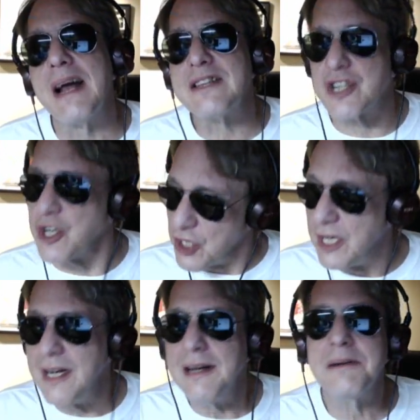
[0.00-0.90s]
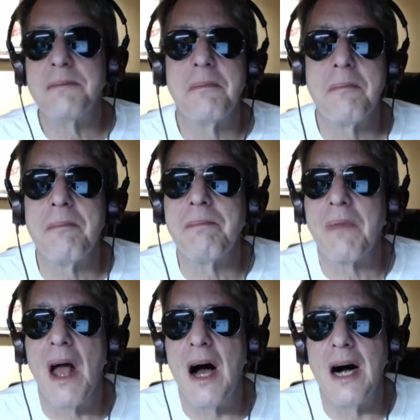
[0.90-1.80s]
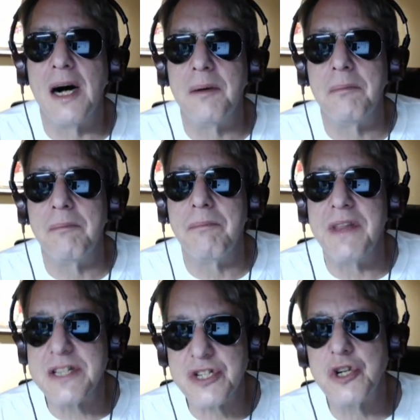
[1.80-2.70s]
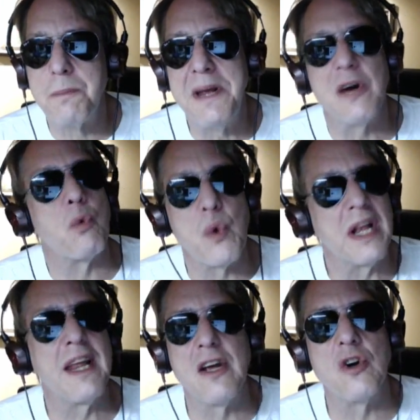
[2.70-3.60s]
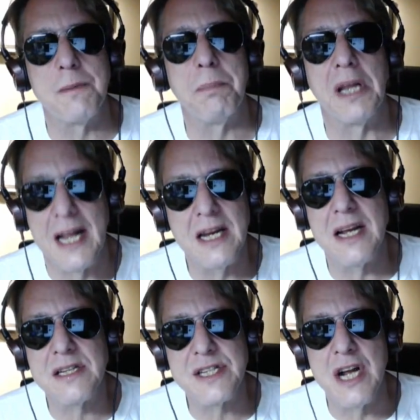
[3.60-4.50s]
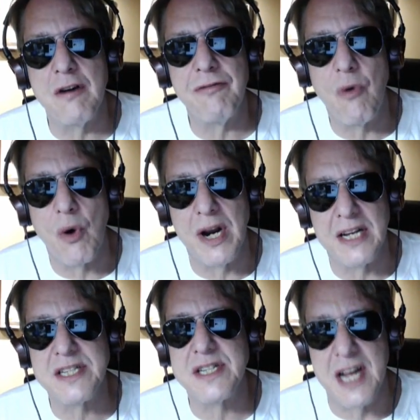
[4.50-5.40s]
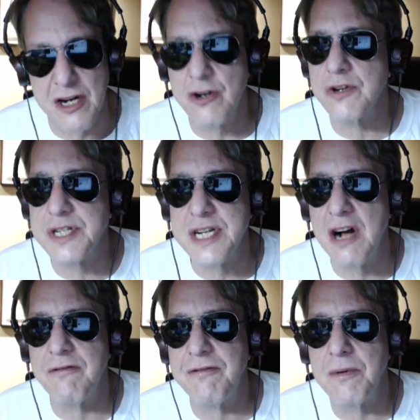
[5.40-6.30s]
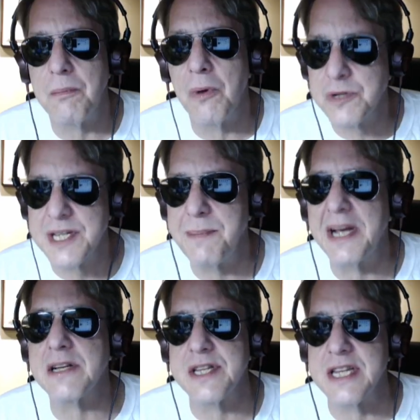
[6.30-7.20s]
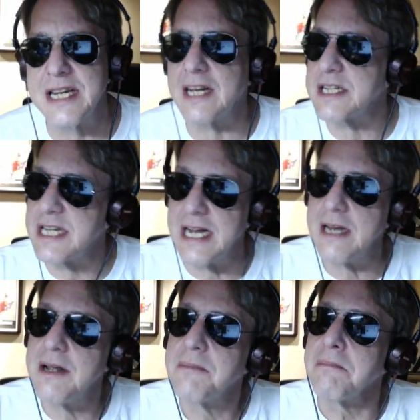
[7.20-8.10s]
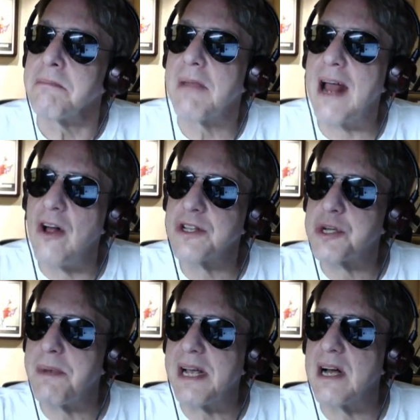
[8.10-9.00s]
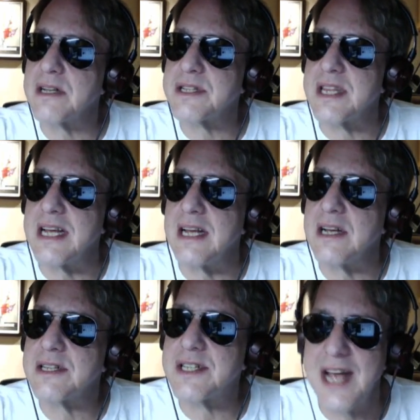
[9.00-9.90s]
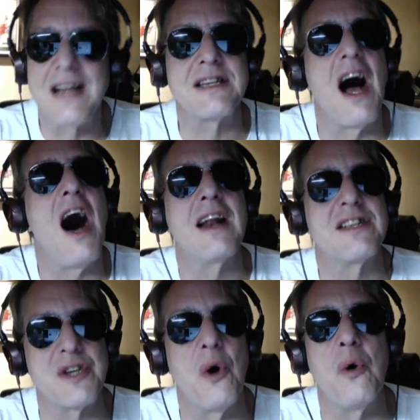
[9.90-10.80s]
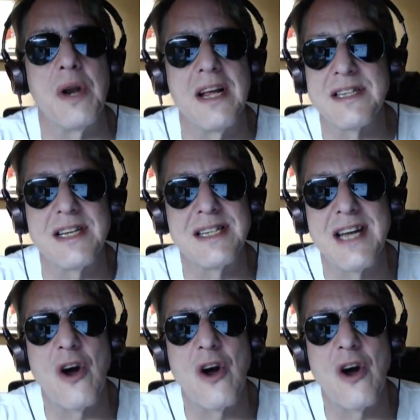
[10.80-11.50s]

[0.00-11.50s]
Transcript: It's good. This could be a really good blending snuff or an extender snuff, mostly because of the nicotine, and also because the scent on its own isn't